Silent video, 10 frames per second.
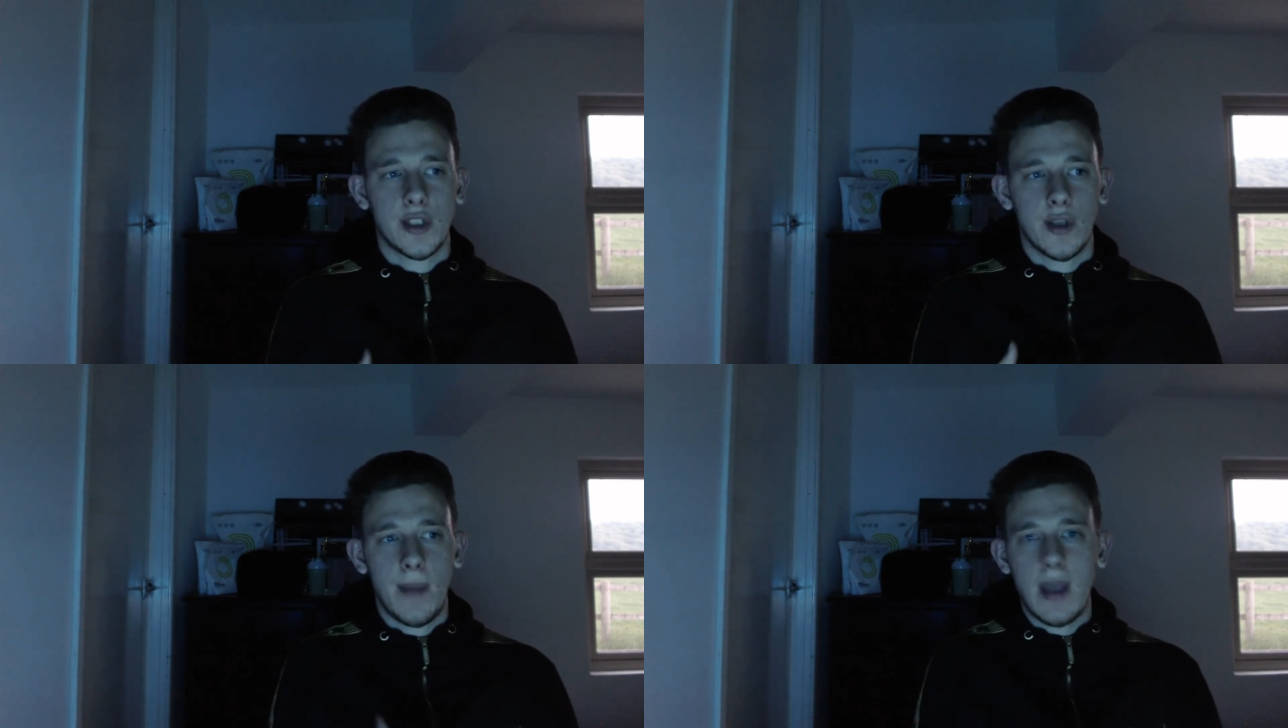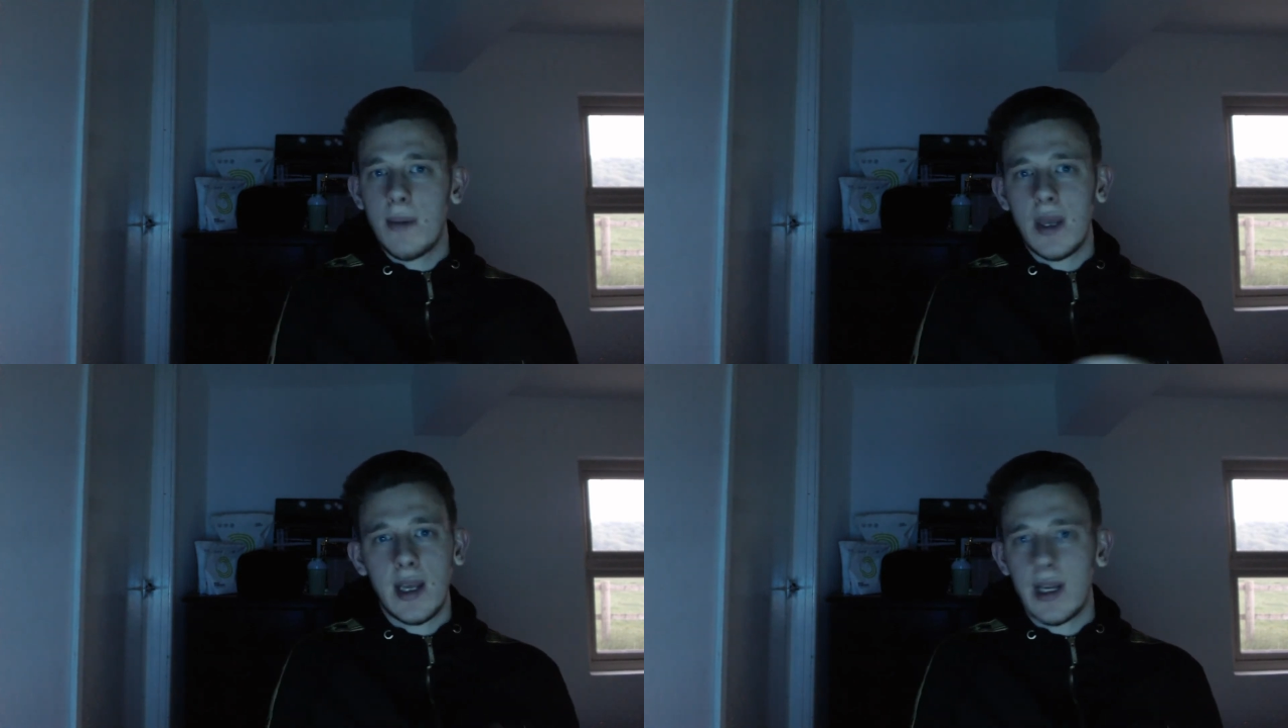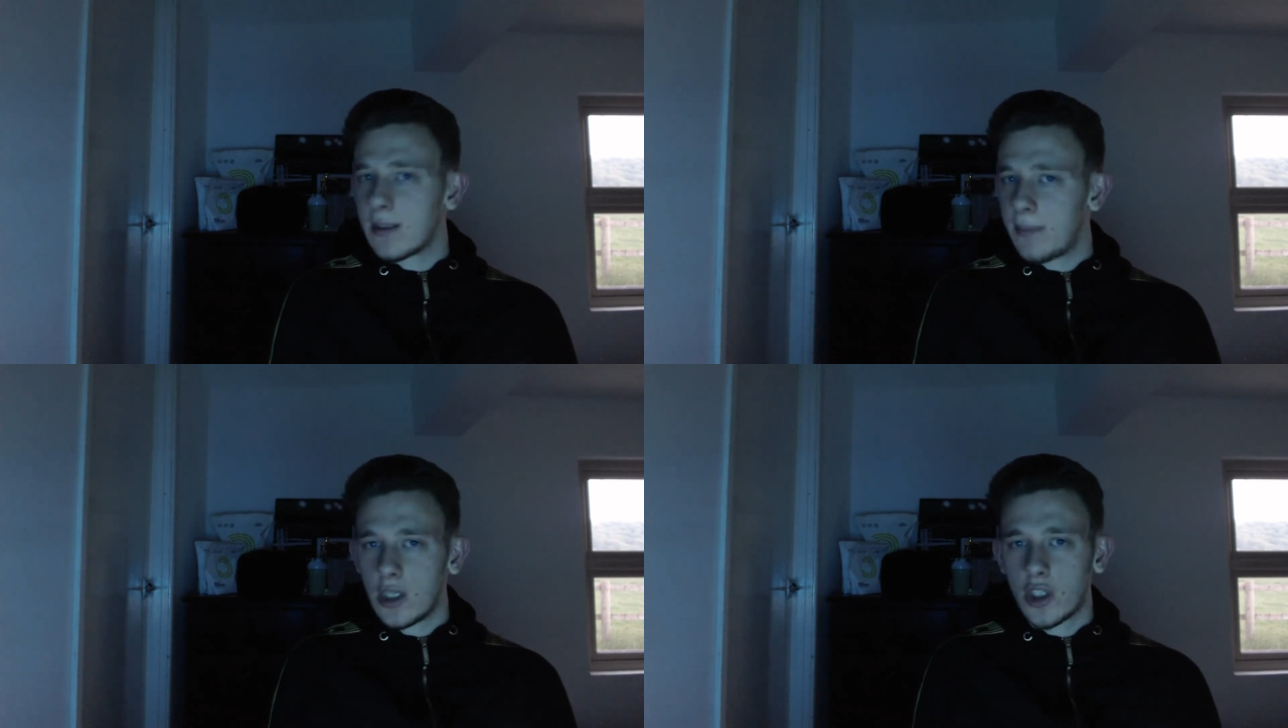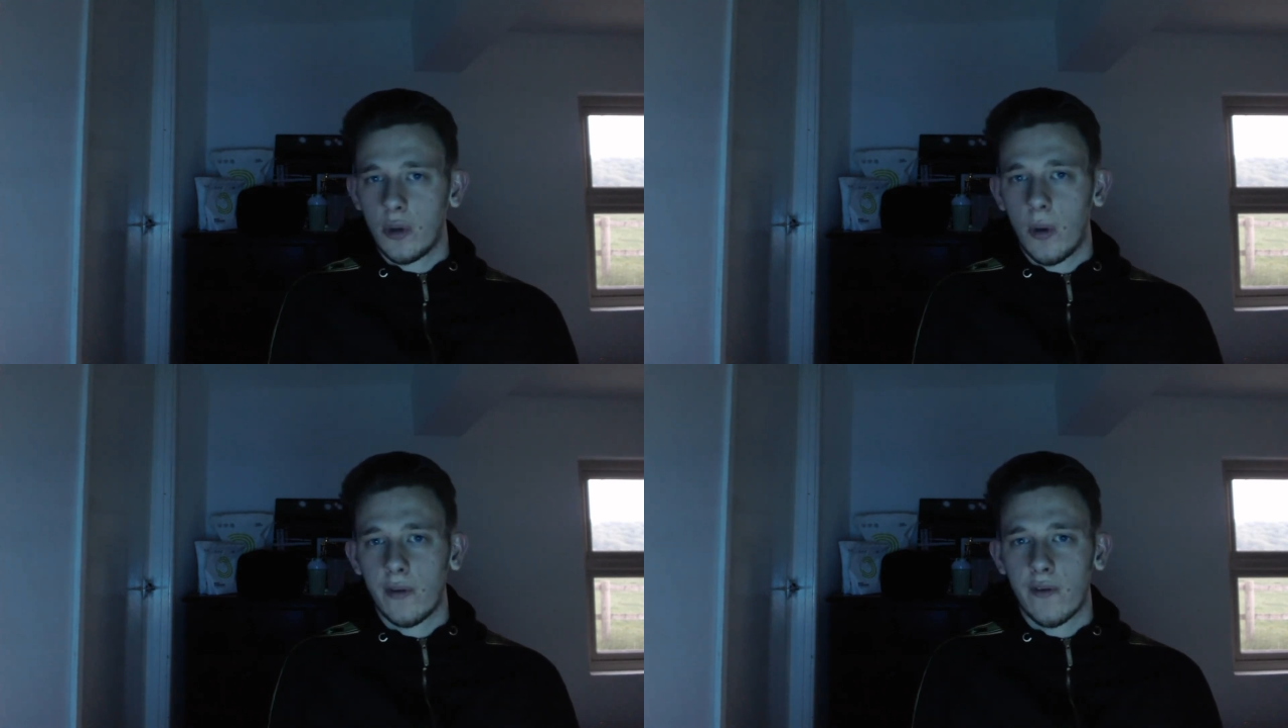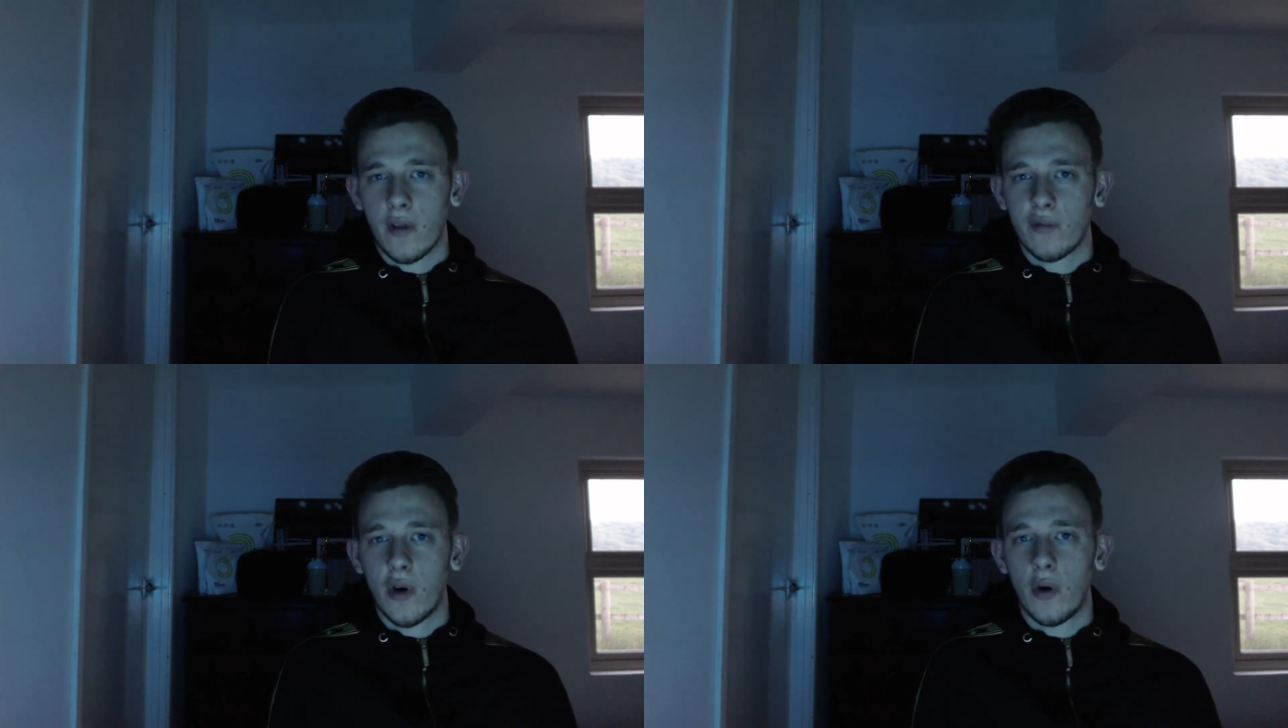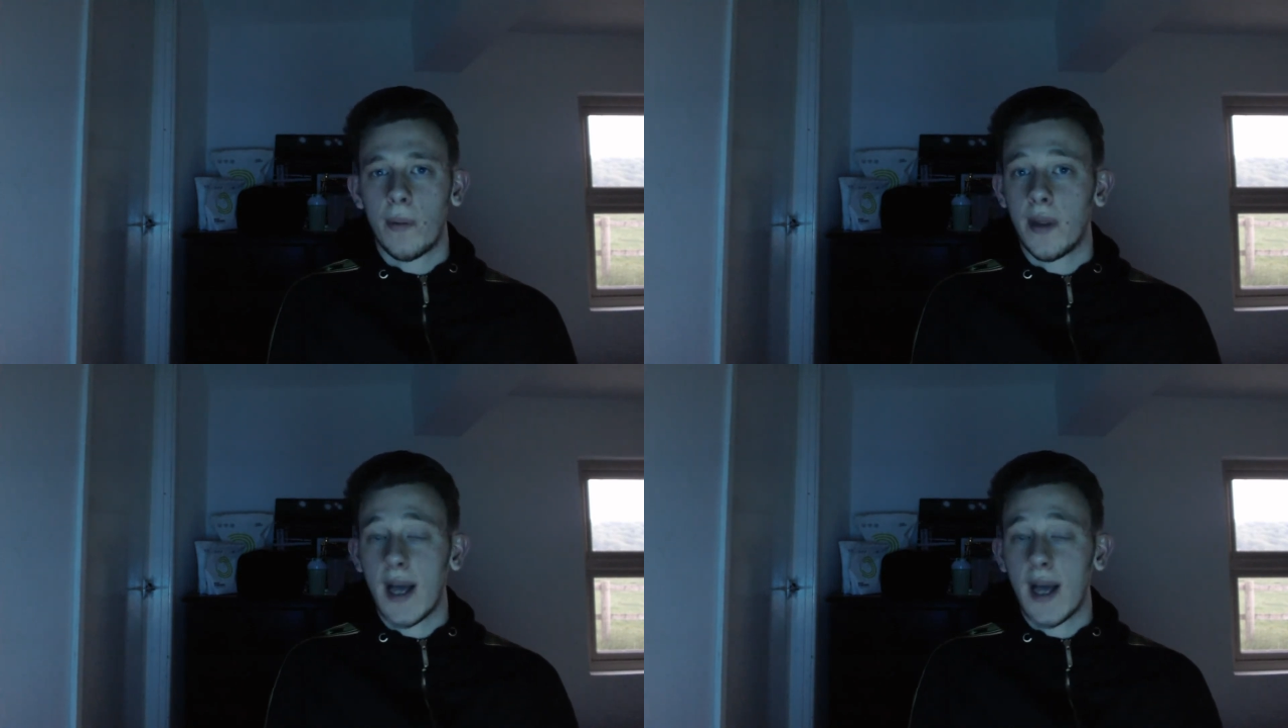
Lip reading: So maybe he is a bit too old for the role,